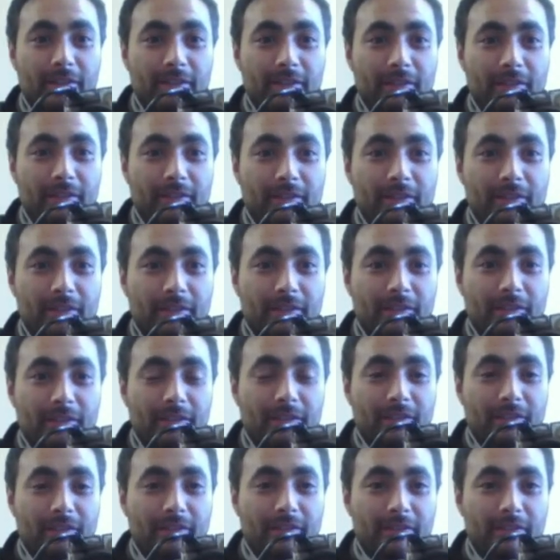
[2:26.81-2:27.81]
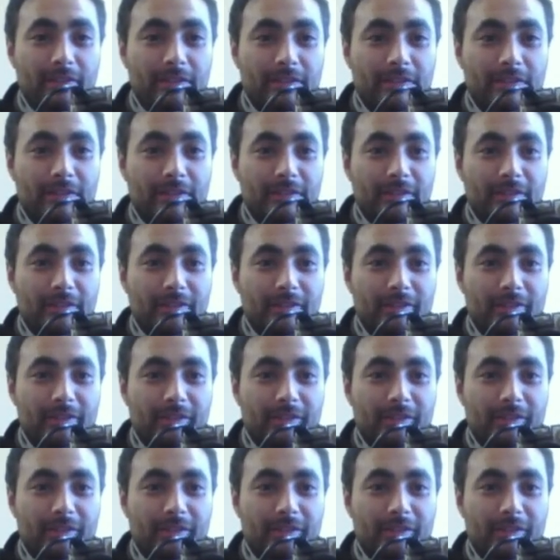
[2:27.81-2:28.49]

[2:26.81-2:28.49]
Nothing is said.